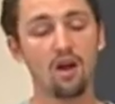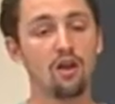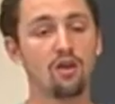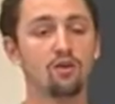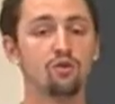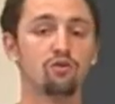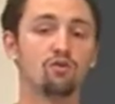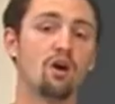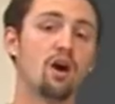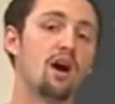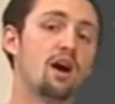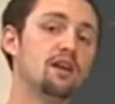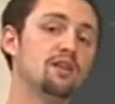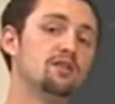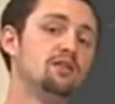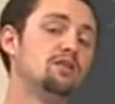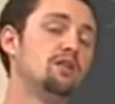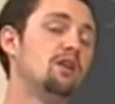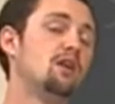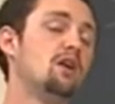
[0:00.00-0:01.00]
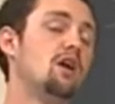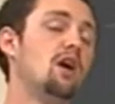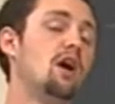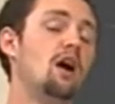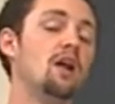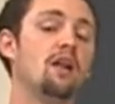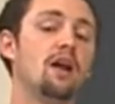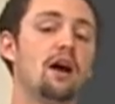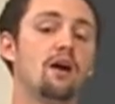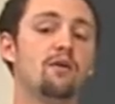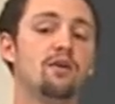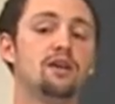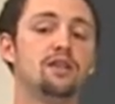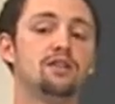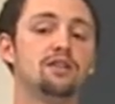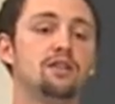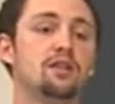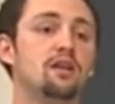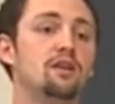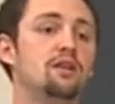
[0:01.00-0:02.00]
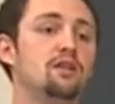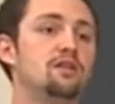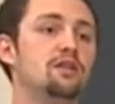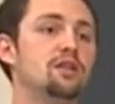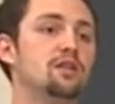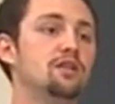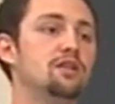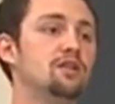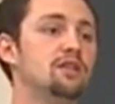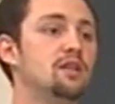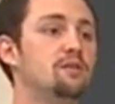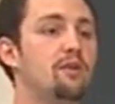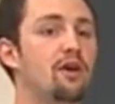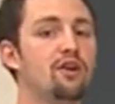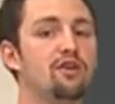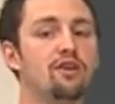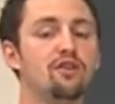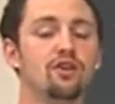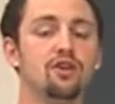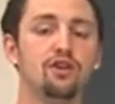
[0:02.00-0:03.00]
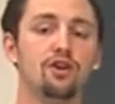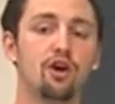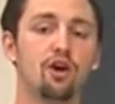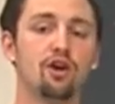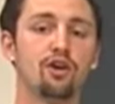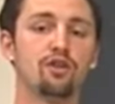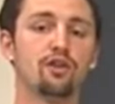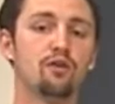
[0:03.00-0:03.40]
The rods allow us to see better in the dark.